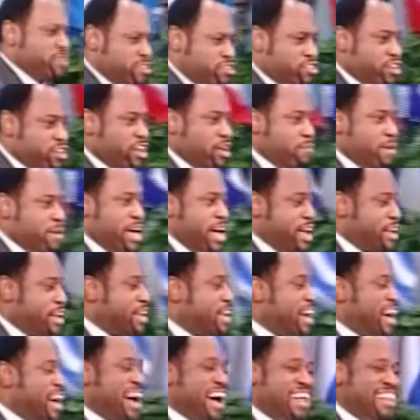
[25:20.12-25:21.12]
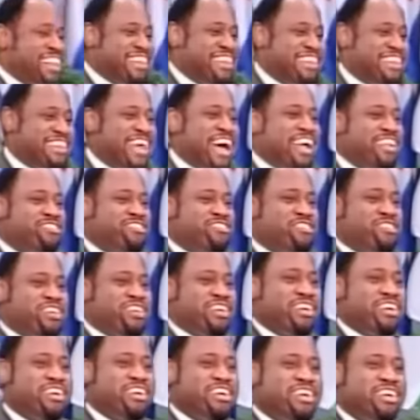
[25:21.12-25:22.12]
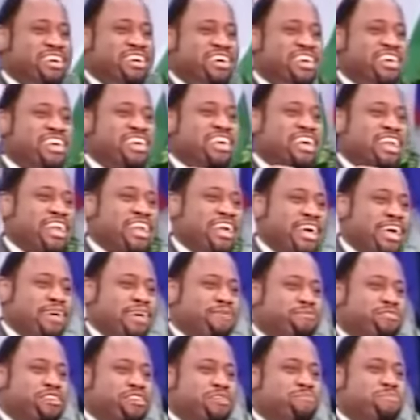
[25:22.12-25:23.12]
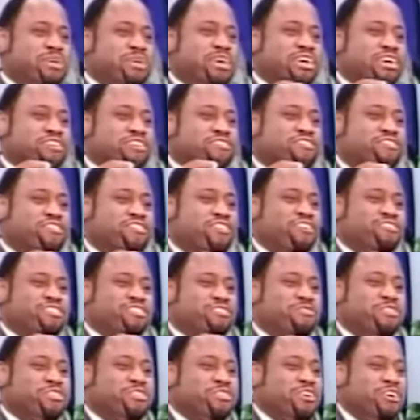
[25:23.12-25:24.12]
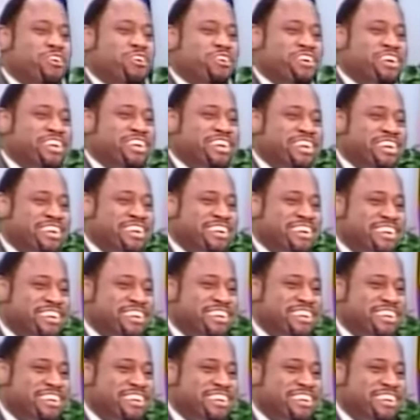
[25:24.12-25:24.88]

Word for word: was the Son of Man. And that he claims to be his source of authority.